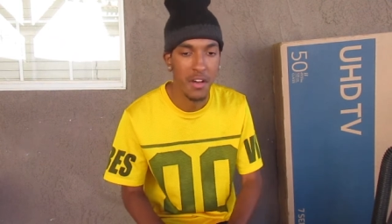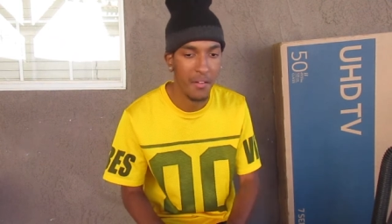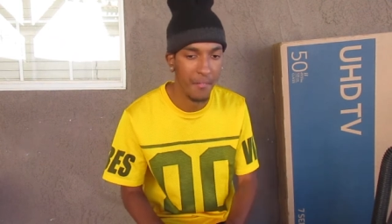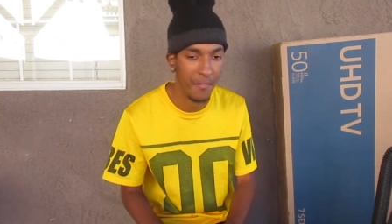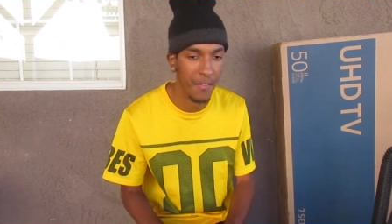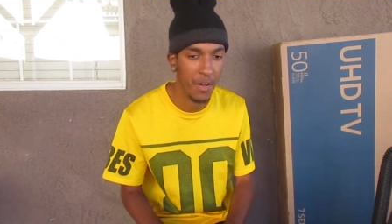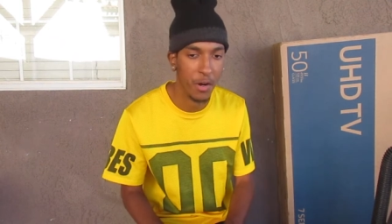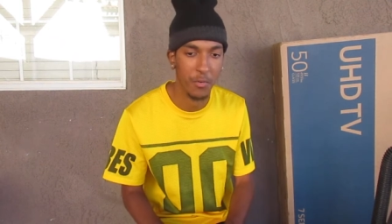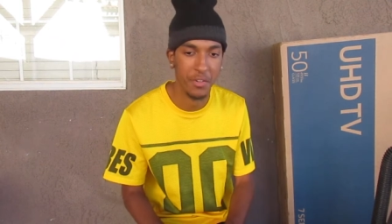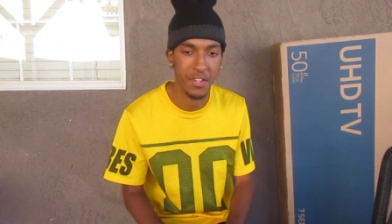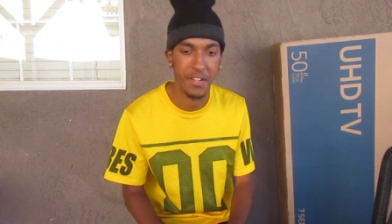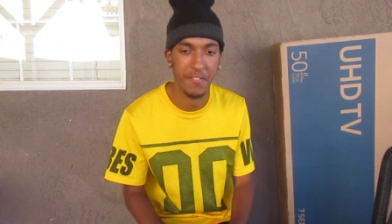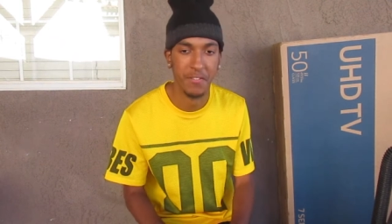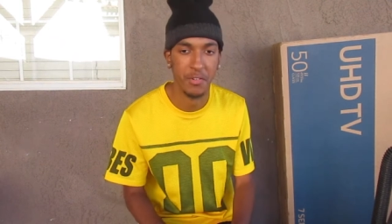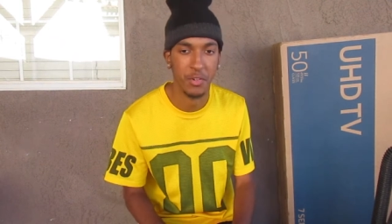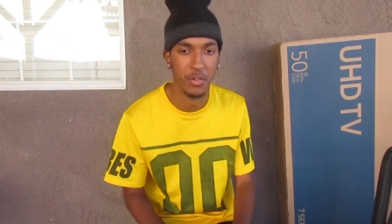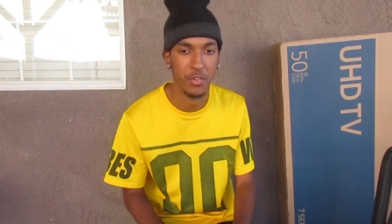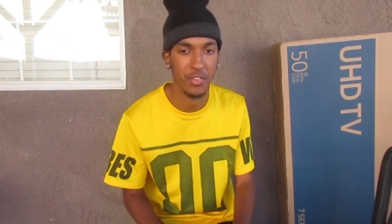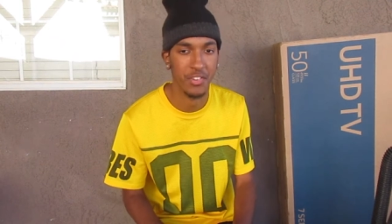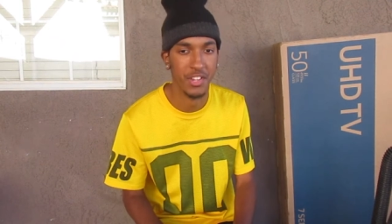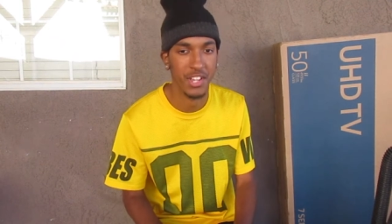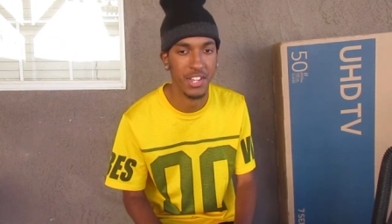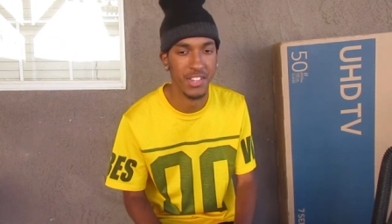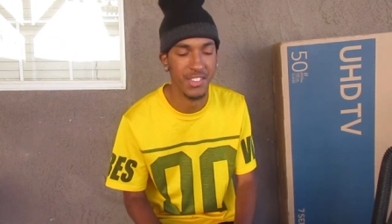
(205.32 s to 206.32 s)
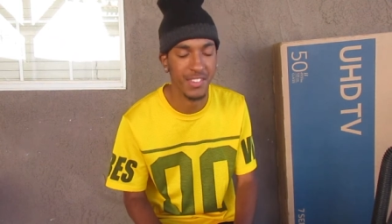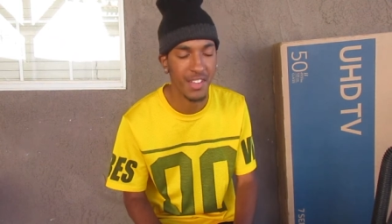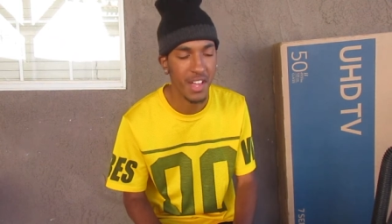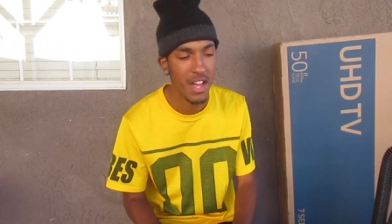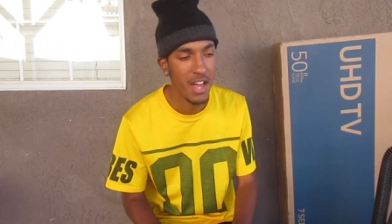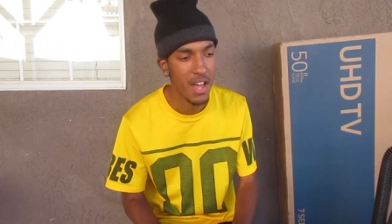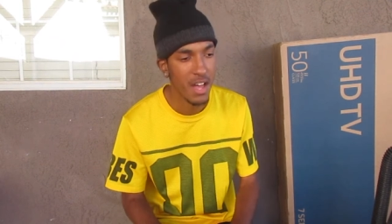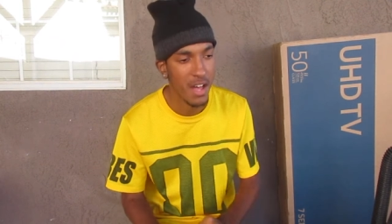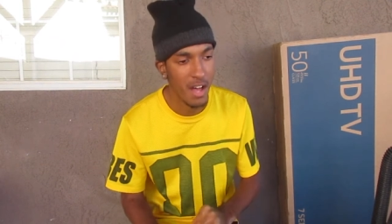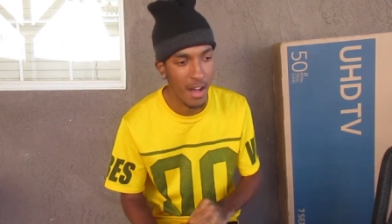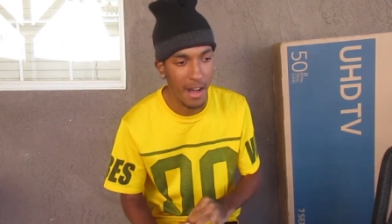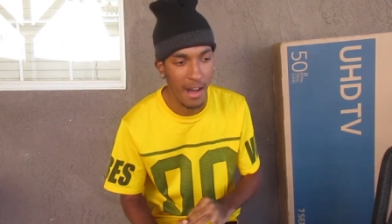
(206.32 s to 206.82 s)
no difficulties.
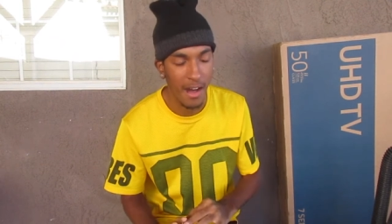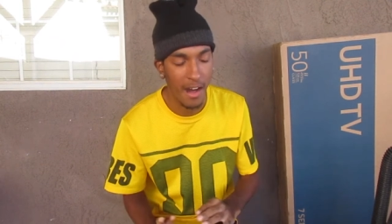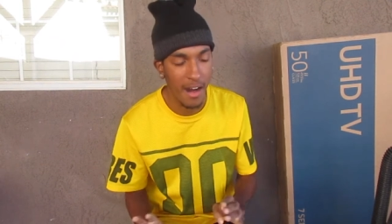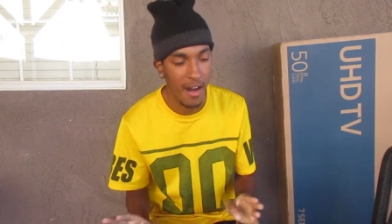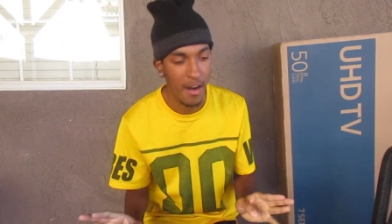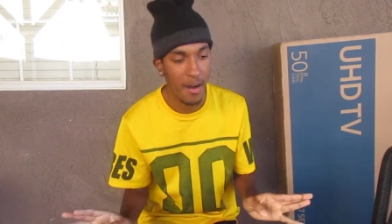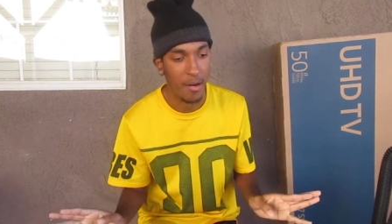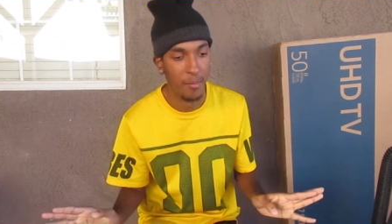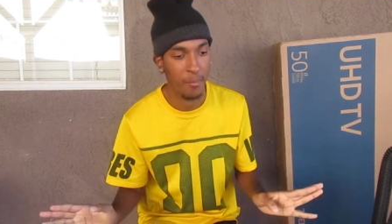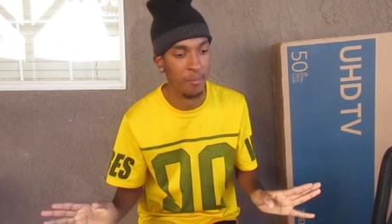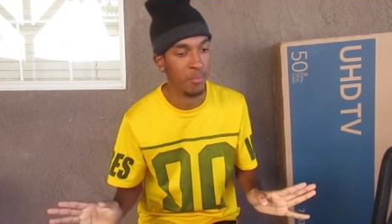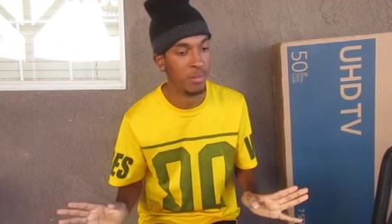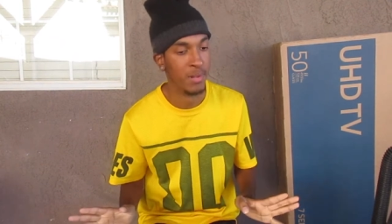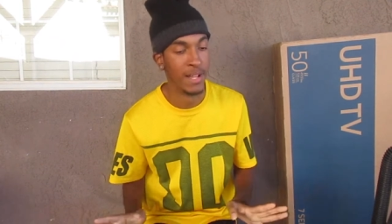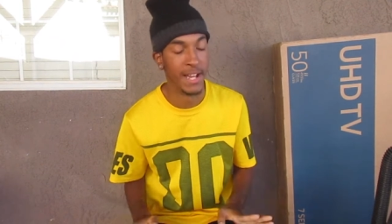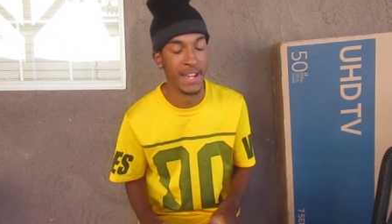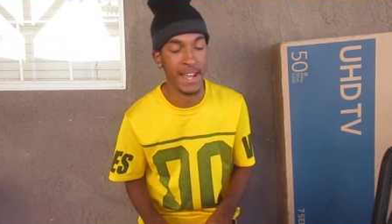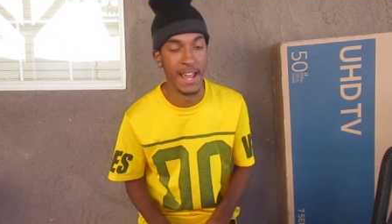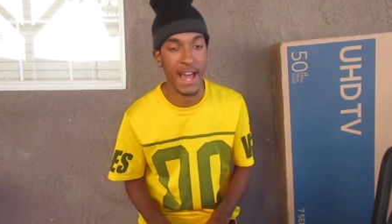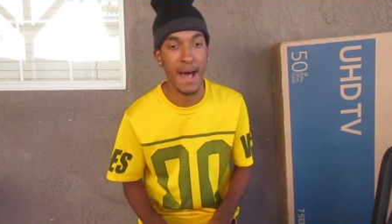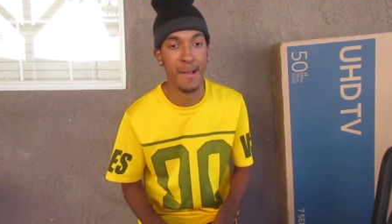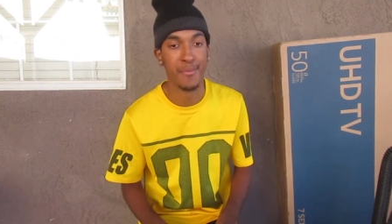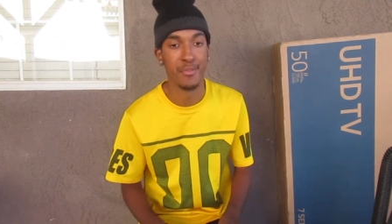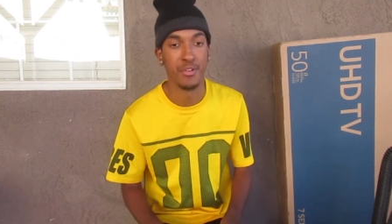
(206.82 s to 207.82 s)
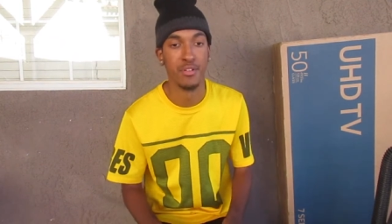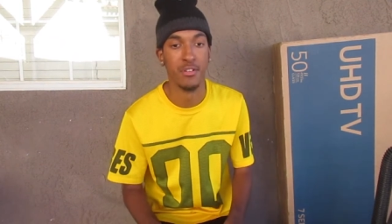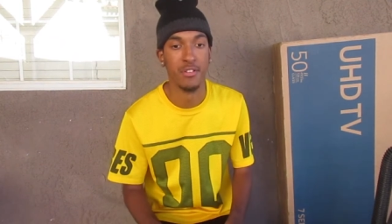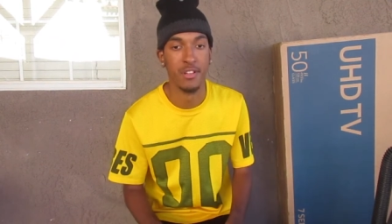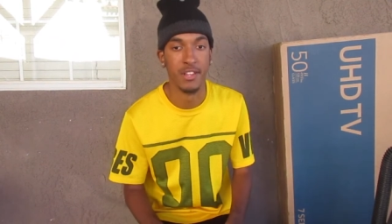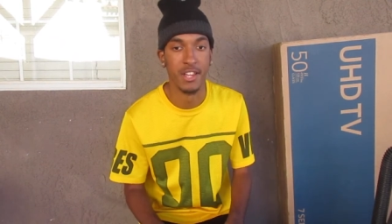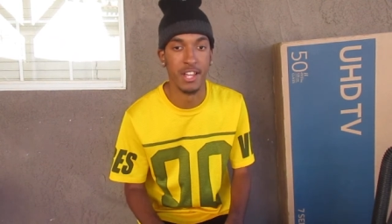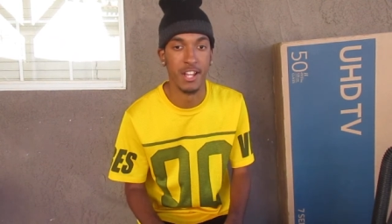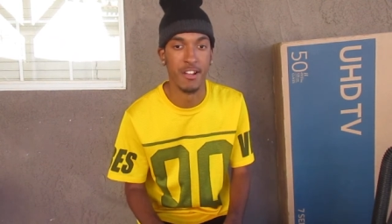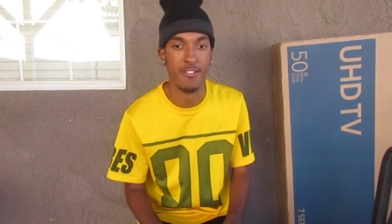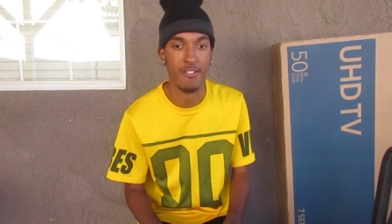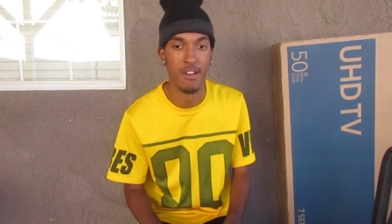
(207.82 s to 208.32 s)
Um, played
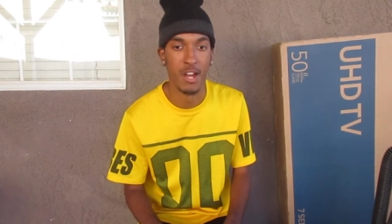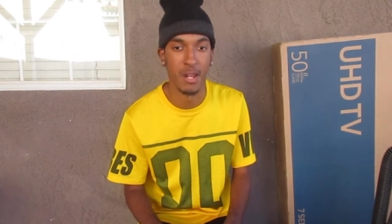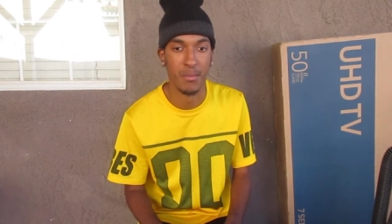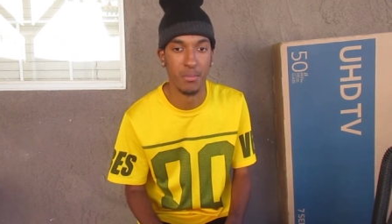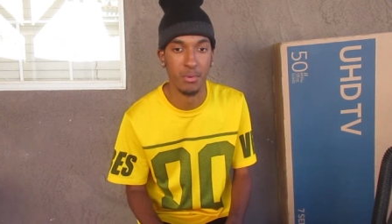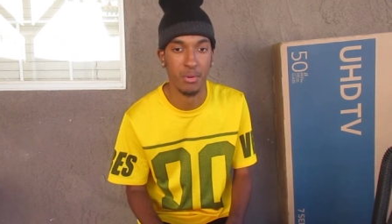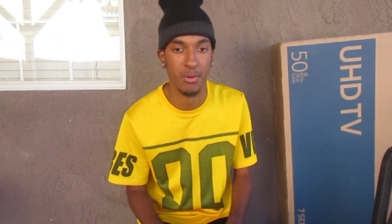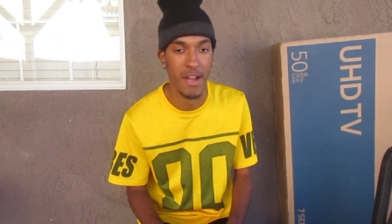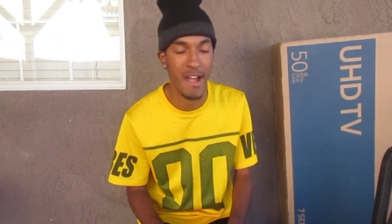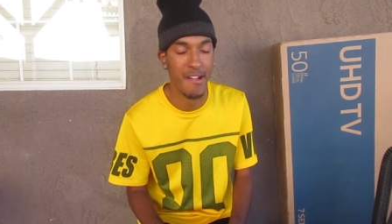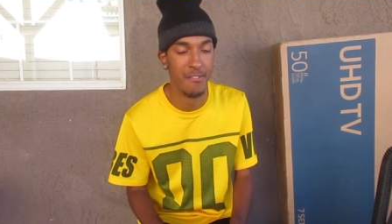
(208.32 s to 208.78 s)
absolutely incredible.